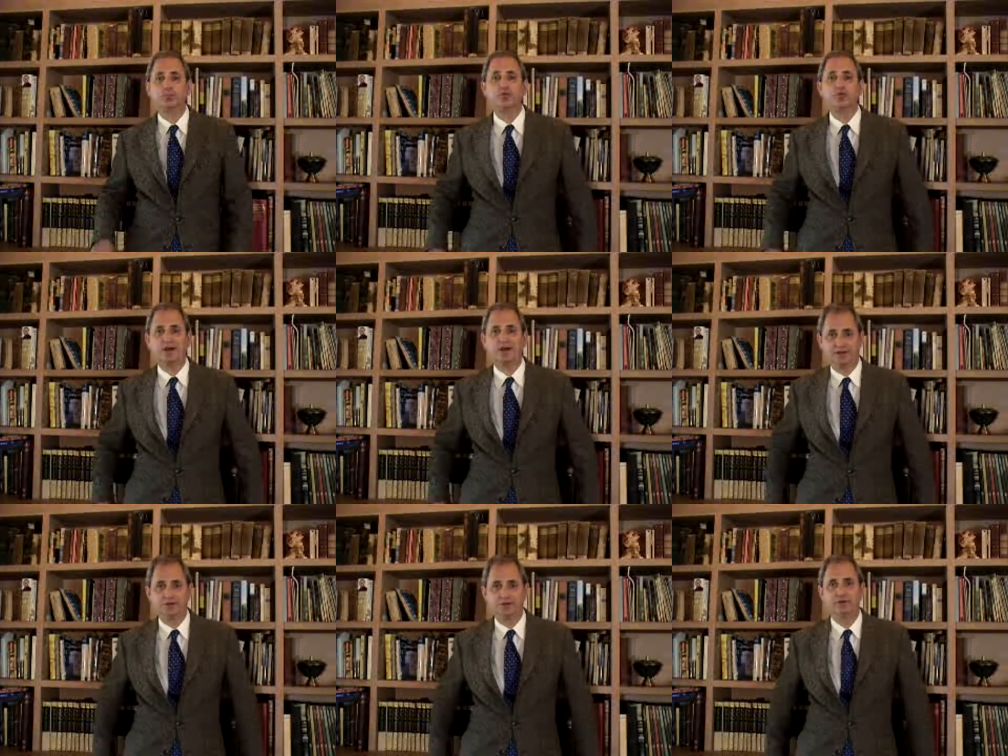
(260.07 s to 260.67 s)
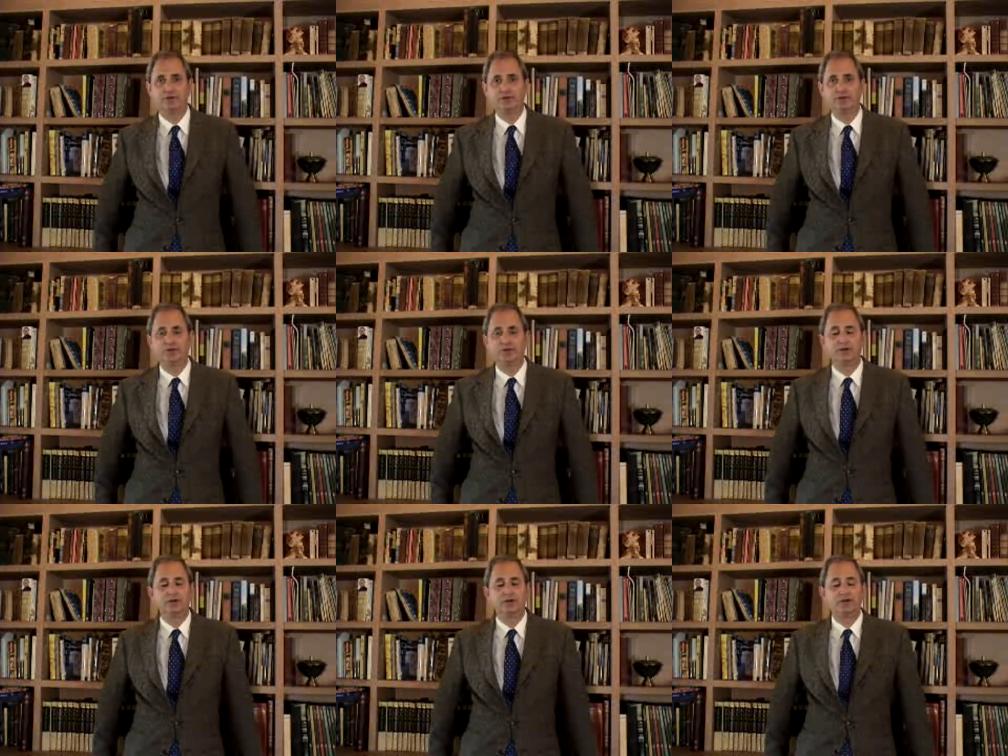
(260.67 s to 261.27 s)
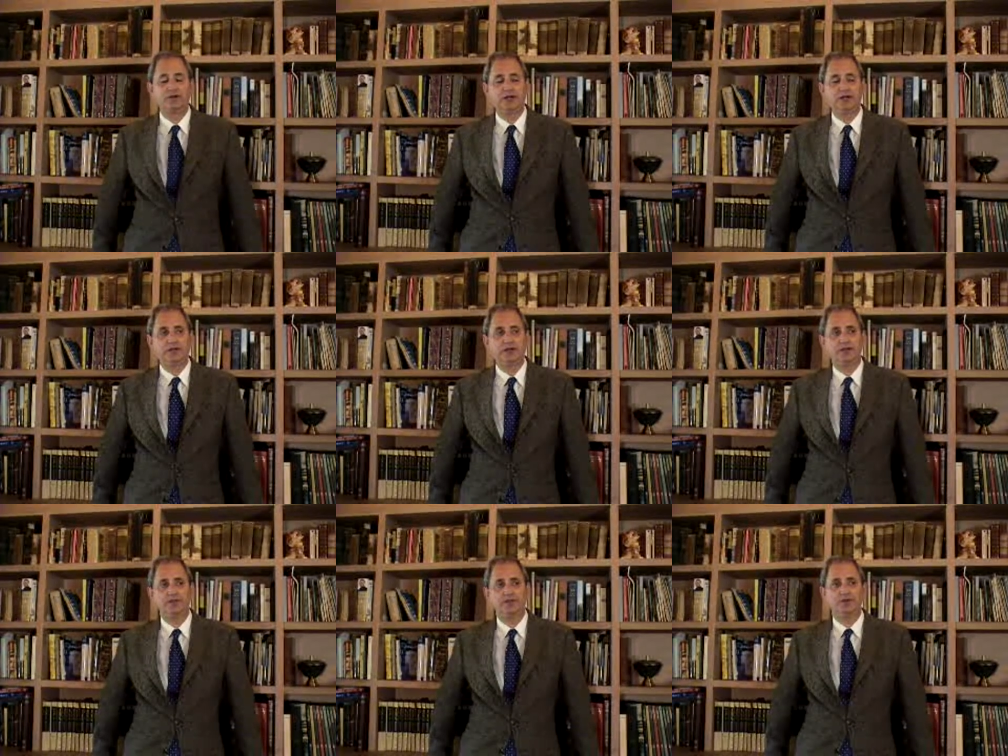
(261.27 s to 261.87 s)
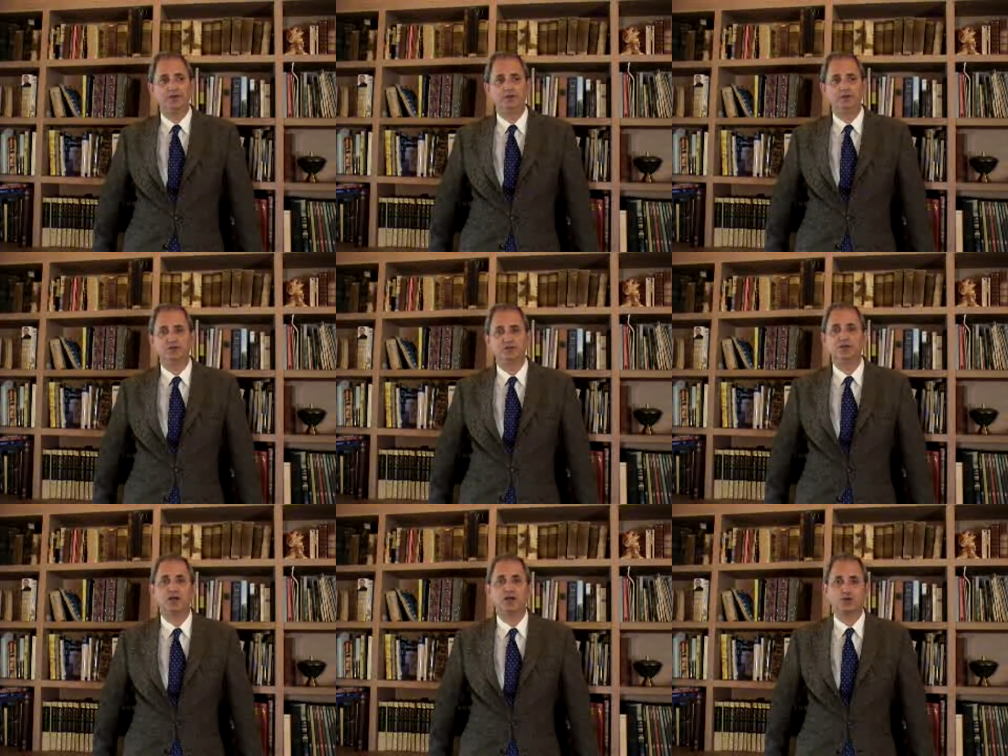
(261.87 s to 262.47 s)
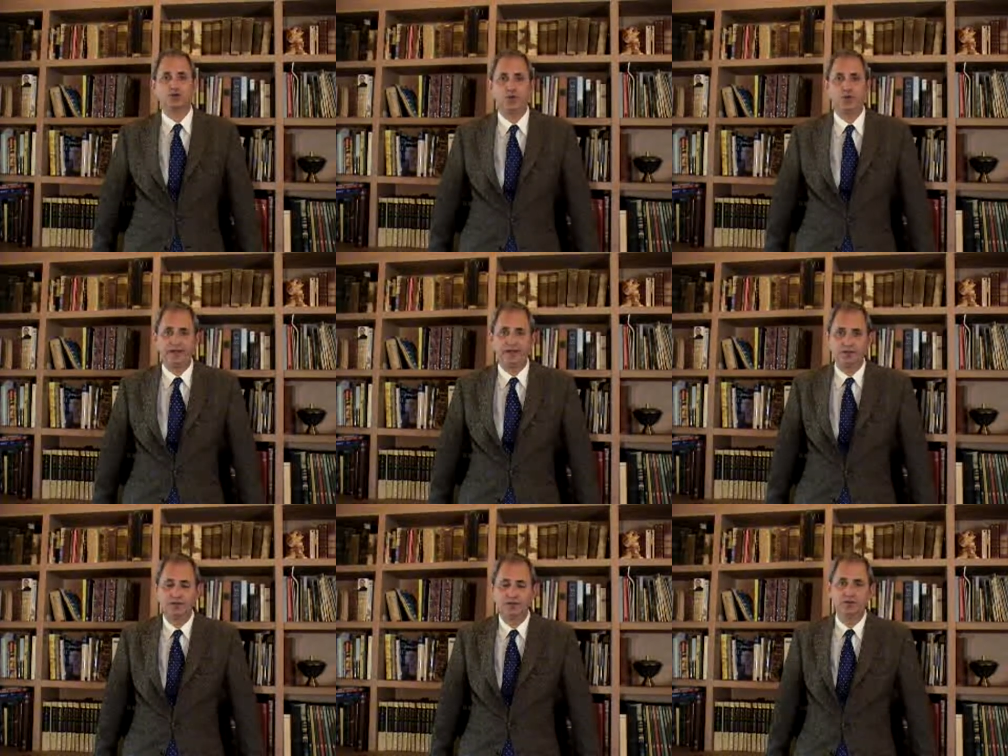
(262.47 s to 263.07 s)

product. These are not quick.